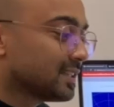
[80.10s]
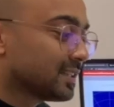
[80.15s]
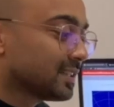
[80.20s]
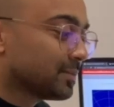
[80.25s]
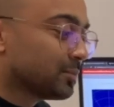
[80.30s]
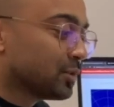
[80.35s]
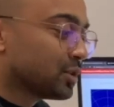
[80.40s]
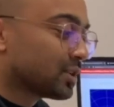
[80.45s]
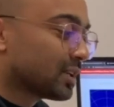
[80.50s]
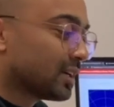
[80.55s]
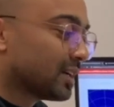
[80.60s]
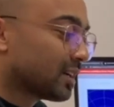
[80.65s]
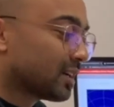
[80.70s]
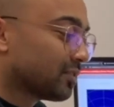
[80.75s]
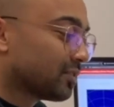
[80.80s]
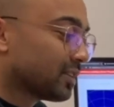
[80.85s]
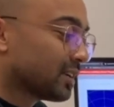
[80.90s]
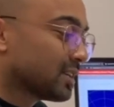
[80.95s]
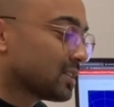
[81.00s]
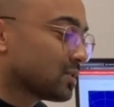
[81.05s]
mutual
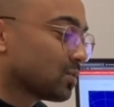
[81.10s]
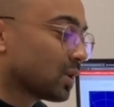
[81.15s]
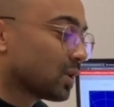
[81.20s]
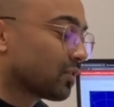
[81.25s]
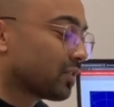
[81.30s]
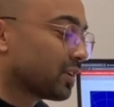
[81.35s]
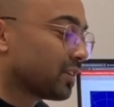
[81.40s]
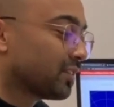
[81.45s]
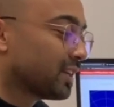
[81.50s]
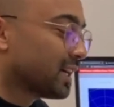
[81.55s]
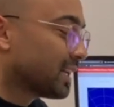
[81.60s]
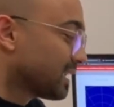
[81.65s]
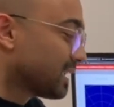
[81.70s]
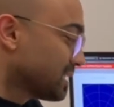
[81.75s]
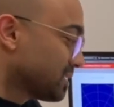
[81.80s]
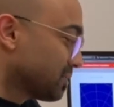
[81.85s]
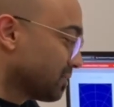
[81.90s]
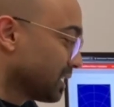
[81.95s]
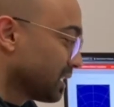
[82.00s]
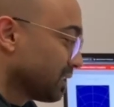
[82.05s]
interference, what we have done
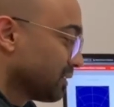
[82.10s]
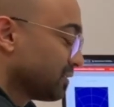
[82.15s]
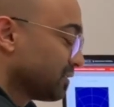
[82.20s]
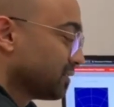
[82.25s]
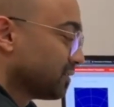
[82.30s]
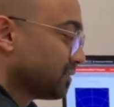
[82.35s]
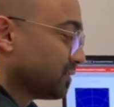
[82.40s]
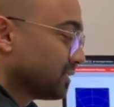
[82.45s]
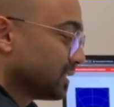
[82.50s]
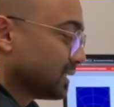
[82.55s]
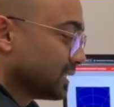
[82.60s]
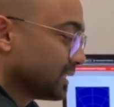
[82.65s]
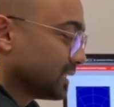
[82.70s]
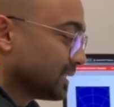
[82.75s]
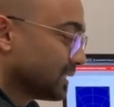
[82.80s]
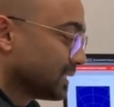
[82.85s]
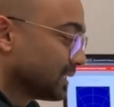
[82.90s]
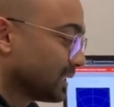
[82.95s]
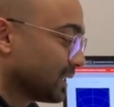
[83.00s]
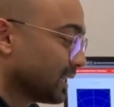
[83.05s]
is we have
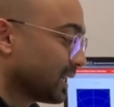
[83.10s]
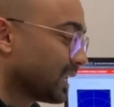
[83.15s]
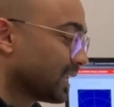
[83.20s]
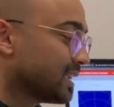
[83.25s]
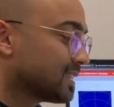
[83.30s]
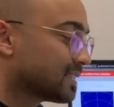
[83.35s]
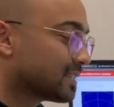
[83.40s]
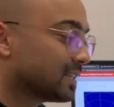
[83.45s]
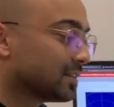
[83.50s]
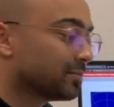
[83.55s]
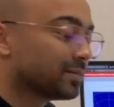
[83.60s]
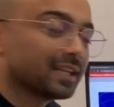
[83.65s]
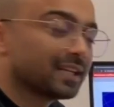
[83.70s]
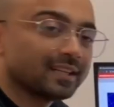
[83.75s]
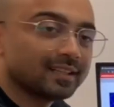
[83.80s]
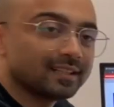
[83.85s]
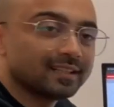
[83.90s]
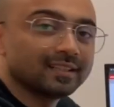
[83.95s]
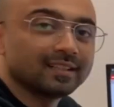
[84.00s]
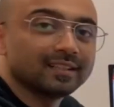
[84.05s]
arranged them
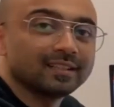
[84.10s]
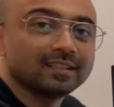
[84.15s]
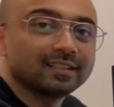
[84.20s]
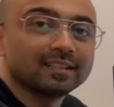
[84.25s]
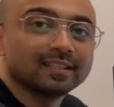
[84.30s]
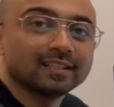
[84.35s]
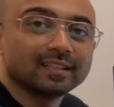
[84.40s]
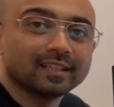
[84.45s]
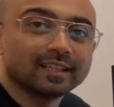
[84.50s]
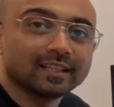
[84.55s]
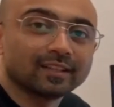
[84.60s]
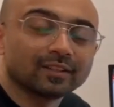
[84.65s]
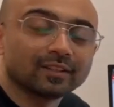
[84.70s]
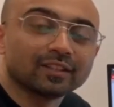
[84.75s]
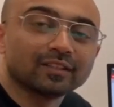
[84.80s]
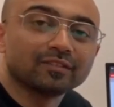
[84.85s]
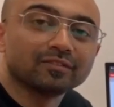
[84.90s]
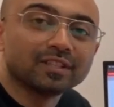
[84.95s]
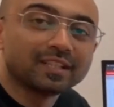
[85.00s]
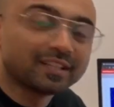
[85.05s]
on the
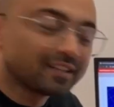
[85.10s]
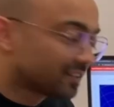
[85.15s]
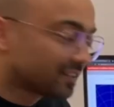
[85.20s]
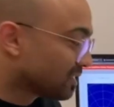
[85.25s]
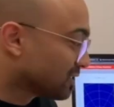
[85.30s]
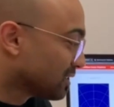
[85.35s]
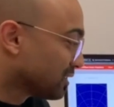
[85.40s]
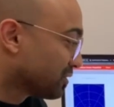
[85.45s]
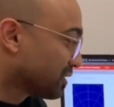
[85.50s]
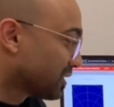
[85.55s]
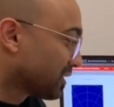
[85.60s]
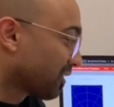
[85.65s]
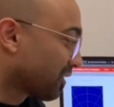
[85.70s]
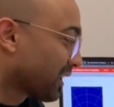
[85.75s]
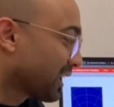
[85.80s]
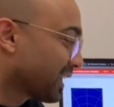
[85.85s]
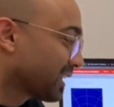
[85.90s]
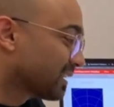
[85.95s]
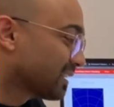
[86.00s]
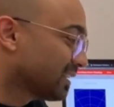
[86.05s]
vertices of a
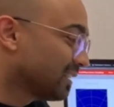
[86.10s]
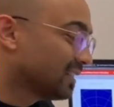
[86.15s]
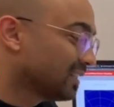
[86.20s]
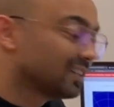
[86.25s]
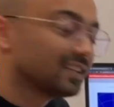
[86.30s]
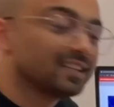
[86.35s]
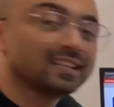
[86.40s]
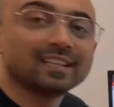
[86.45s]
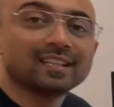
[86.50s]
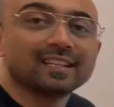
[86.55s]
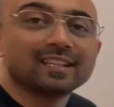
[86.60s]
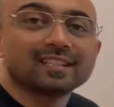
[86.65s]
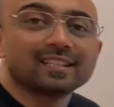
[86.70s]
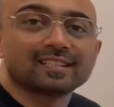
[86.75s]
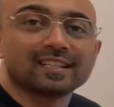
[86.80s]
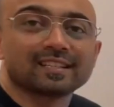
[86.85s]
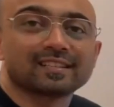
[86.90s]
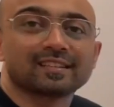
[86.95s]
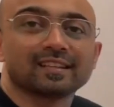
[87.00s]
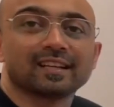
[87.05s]
triangle,
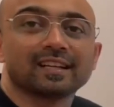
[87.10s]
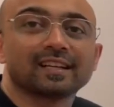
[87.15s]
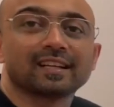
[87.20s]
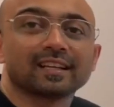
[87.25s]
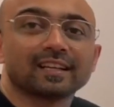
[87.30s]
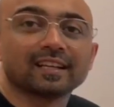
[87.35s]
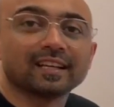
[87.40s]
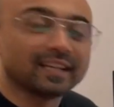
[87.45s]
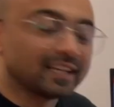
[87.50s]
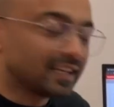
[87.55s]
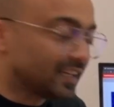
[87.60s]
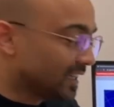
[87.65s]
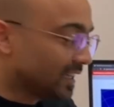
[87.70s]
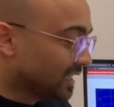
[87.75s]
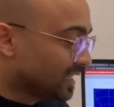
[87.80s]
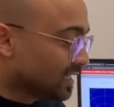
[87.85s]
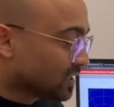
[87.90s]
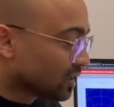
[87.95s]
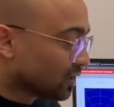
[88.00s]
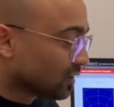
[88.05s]
such that
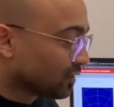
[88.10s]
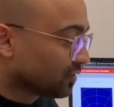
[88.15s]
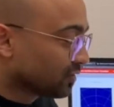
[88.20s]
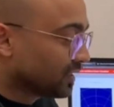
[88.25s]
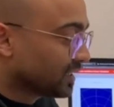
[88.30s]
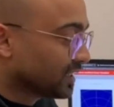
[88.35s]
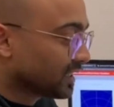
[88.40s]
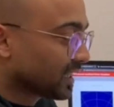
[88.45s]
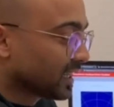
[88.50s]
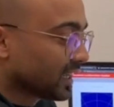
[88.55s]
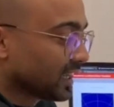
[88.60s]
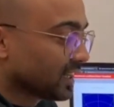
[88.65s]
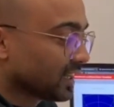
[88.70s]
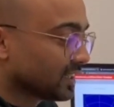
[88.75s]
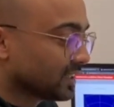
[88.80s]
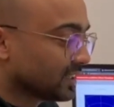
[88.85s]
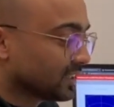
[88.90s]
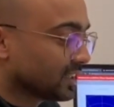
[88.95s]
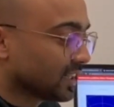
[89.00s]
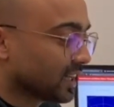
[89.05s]
each of their
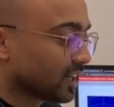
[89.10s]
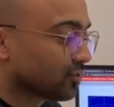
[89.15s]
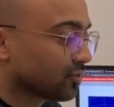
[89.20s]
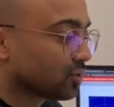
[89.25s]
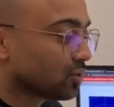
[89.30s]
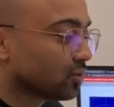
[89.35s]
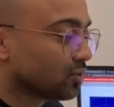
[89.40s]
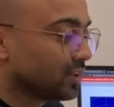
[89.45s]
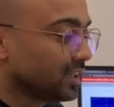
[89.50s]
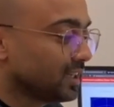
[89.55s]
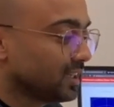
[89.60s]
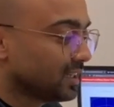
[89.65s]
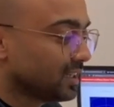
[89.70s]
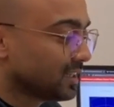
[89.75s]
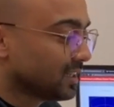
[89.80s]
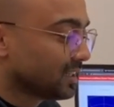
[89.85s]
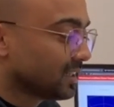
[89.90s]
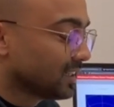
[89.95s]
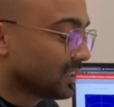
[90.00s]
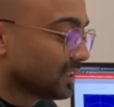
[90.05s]
FOV,
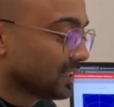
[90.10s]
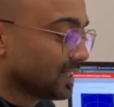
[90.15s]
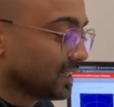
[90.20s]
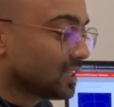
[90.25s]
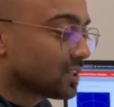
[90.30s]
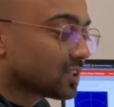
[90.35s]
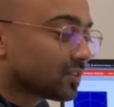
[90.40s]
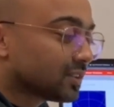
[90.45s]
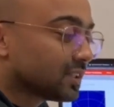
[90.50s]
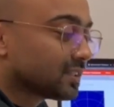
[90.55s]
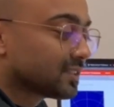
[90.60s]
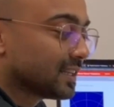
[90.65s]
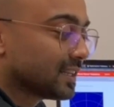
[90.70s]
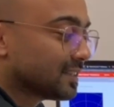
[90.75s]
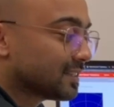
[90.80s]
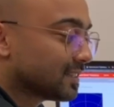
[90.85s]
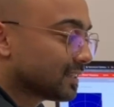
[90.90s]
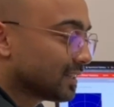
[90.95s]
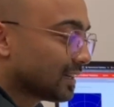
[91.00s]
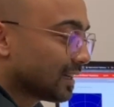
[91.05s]
each of the
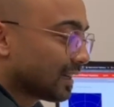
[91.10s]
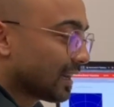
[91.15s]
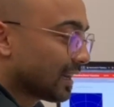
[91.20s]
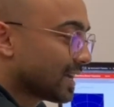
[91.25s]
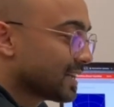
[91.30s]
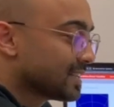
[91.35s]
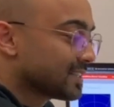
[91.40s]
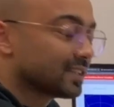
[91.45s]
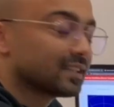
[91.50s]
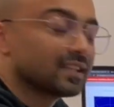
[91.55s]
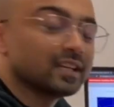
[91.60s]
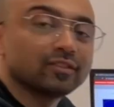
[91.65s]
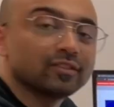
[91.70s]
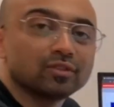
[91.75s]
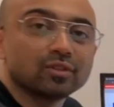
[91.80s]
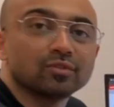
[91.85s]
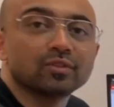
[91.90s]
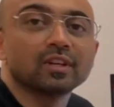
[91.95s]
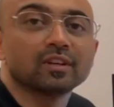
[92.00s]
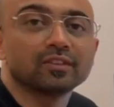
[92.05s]
sensor lies in the
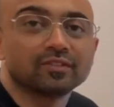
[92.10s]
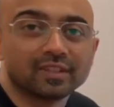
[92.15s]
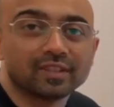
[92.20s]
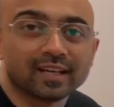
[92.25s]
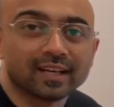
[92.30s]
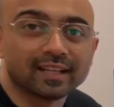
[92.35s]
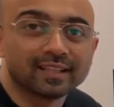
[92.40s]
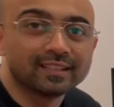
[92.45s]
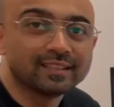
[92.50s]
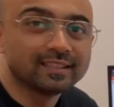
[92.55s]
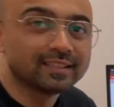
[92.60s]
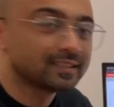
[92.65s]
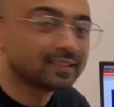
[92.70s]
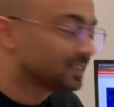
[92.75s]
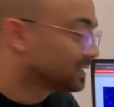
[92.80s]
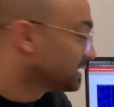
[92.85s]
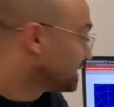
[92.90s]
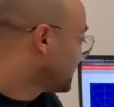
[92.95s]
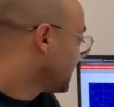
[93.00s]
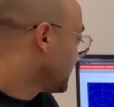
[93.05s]
FOV of the other.
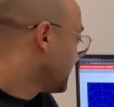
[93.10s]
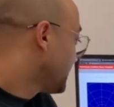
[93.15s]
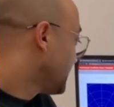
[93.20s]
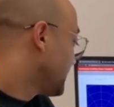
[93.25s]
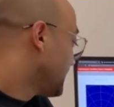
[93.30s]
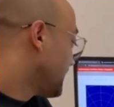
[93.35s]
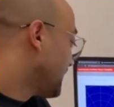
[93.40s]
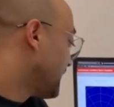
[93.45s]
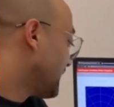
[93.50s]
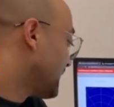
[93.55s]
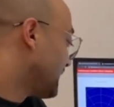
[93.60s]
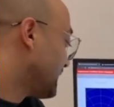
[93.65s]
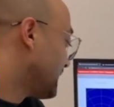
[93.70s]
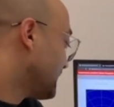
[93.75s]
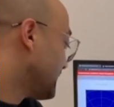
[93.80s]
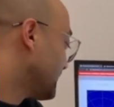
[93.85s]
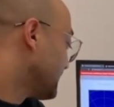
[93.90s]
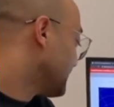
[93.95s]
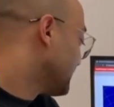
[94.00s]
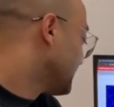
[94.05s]

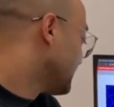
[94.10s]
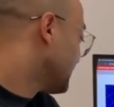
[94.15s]
And in